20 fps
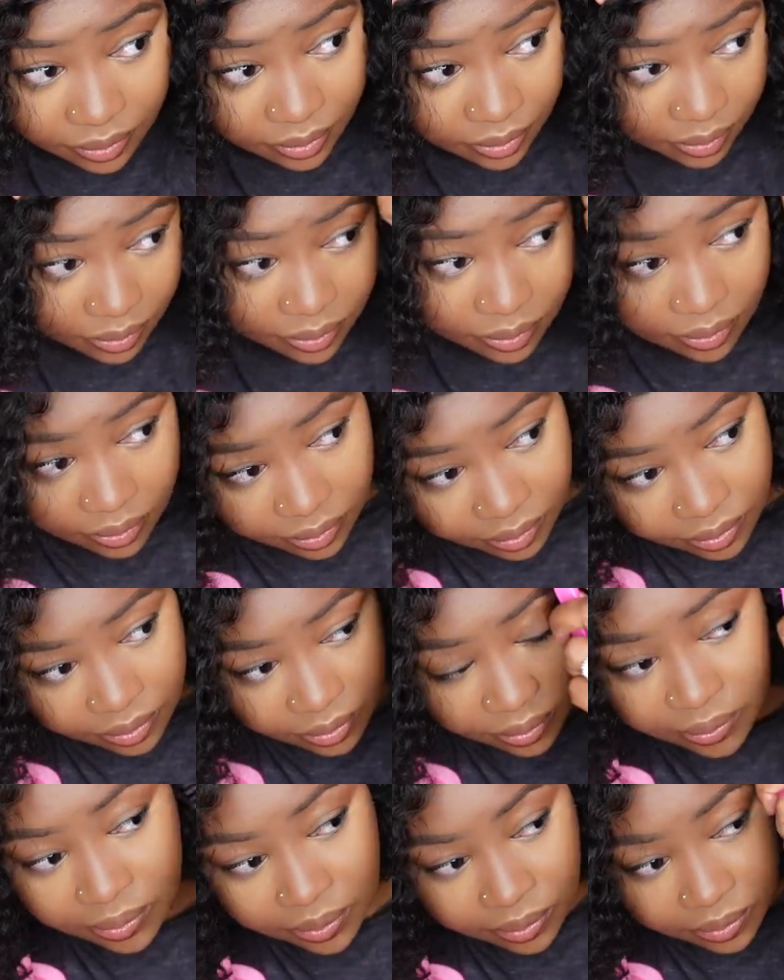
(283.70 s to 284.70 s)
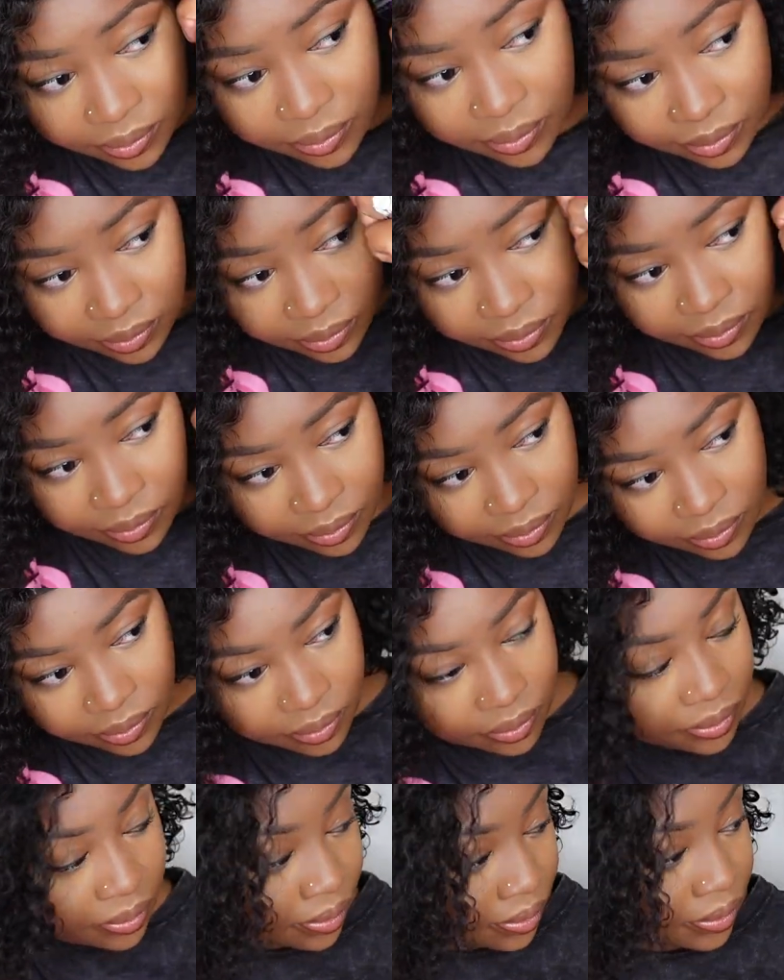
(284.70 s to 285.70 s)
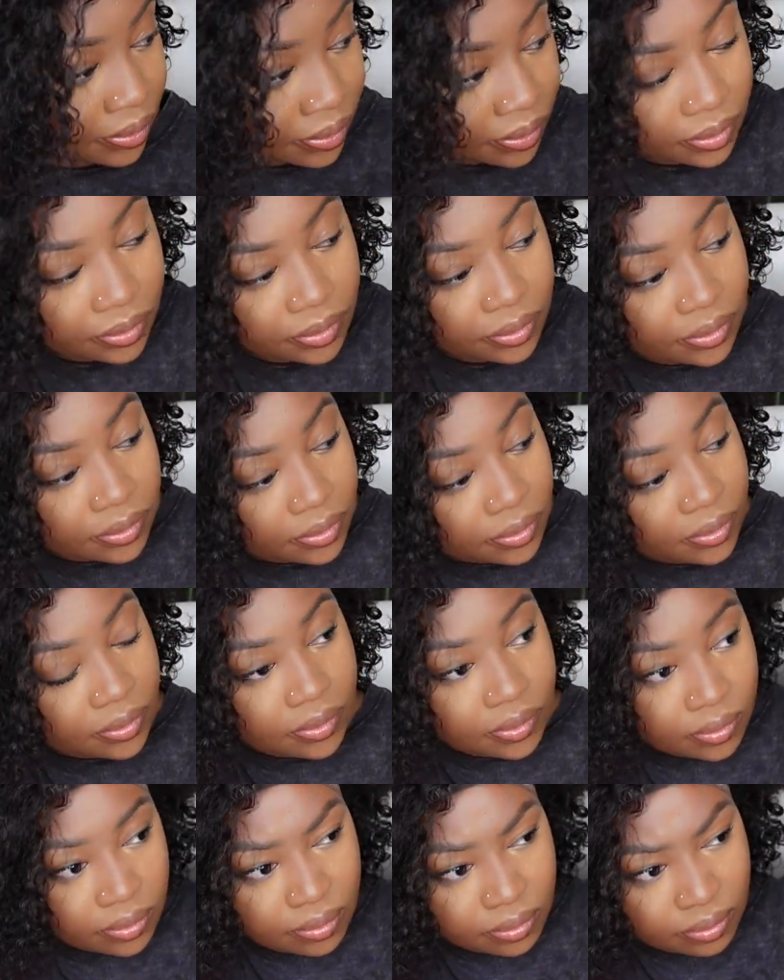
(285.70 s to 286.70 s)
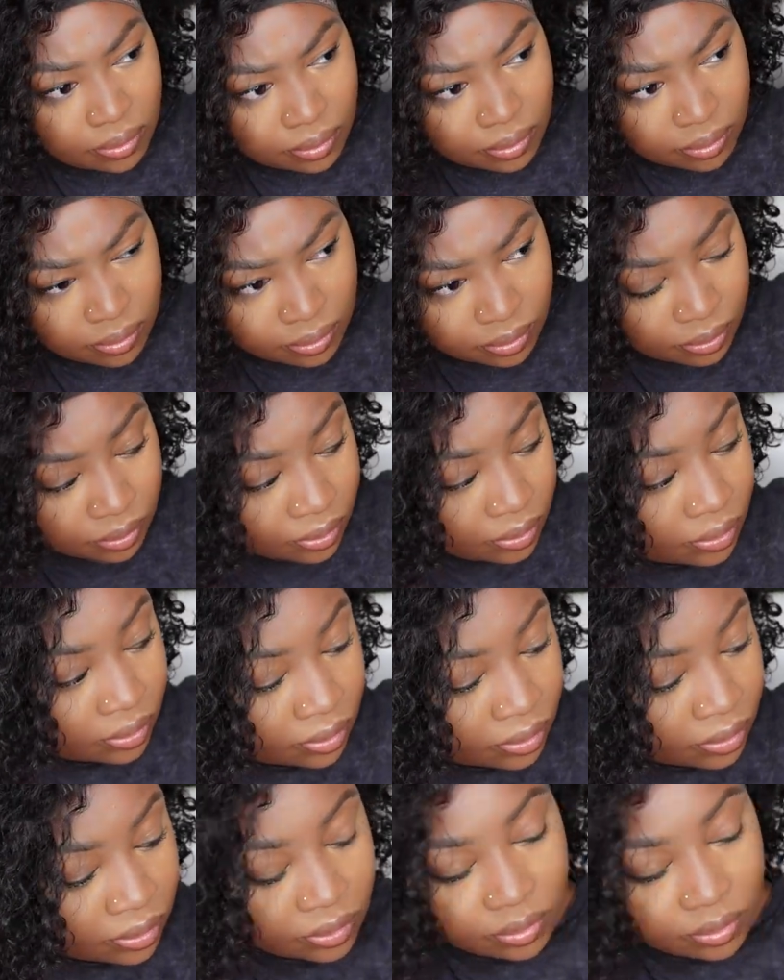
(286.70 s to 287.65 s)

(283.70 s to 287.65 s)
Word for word: I go in with a wax stick and I go in with the hot comb.